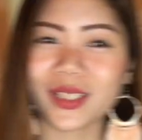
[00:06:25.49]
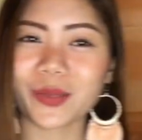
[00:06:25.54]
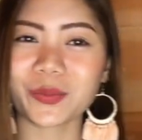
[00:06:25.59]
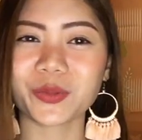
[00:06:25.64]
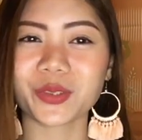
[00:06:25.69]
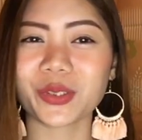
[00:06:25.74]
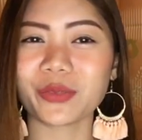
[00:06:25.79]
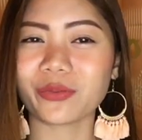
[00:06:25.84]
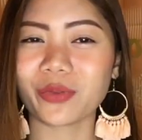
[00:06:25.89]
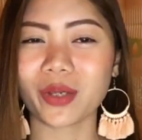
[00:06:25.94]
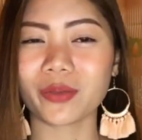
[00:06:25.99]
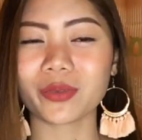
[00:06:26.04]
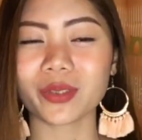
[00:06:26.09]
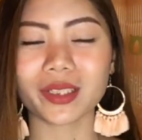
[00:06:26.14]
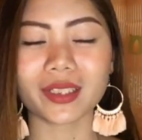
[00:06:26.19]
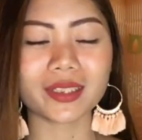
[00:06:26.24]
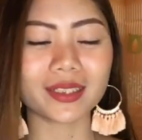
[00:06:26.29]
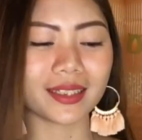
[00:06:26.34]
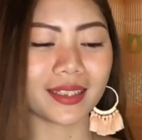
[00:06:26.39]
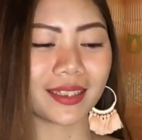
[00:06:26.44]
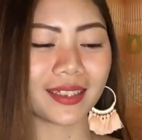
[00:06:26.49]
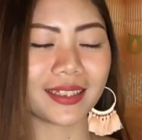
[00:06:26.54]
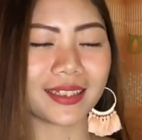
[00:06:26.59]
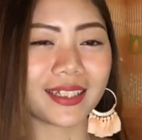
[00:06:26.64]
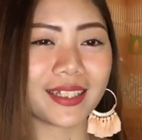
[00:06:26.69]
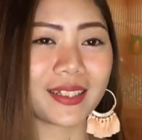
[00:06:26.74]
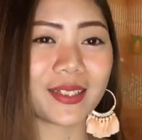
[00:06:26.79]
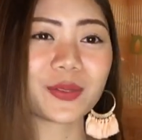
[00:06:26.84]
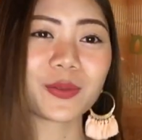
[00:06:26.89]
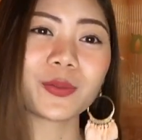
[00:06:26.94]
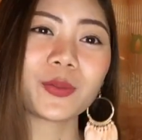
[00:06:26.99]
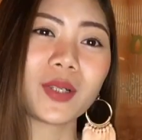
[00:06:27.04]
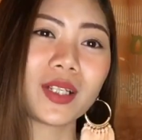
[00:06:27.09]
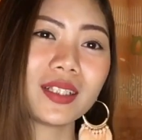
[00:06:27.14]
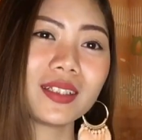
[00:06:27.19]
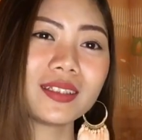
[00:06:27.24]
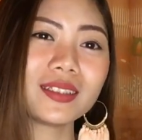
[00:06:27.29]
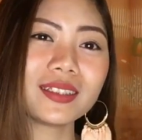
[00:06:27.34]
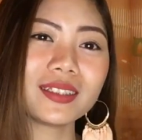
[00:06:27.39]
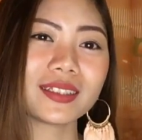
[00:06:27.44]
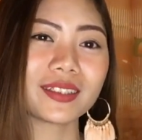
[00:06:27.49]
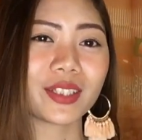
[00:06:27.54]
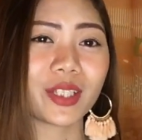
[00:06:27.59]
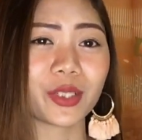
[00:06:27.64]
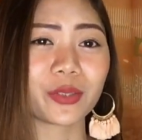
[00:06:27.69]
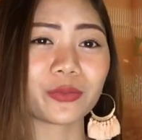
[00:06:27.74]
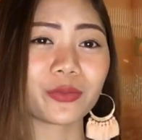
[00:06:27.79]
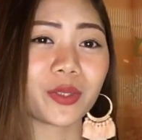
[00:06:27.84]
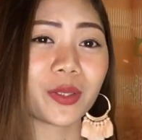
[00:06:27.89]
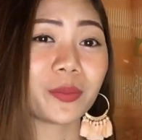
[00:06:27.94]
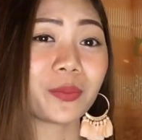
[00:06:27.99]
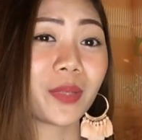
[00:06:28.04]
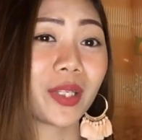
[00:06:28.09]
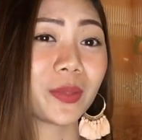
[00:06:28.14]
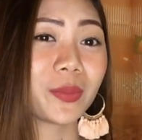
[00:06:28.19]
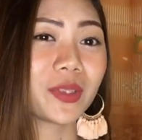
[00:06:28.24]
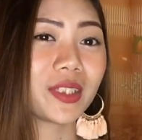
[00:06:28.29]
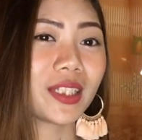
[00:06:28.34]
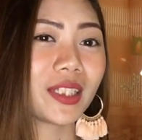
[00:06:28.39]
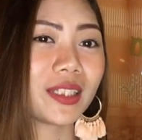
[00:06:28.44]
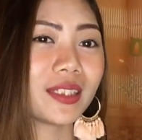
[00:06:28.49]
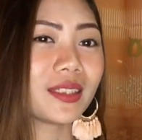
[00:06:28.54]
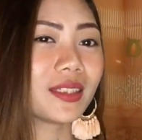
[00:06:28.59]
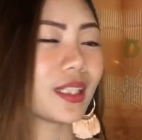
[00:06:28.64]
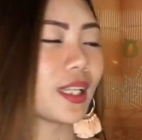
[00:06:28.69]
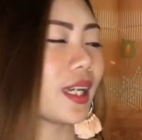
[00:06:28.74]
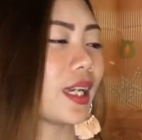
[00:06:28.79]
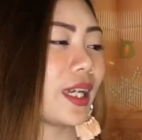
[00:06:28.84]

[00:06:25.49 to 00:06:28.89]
top three favorite, this one, they're from Maybelline.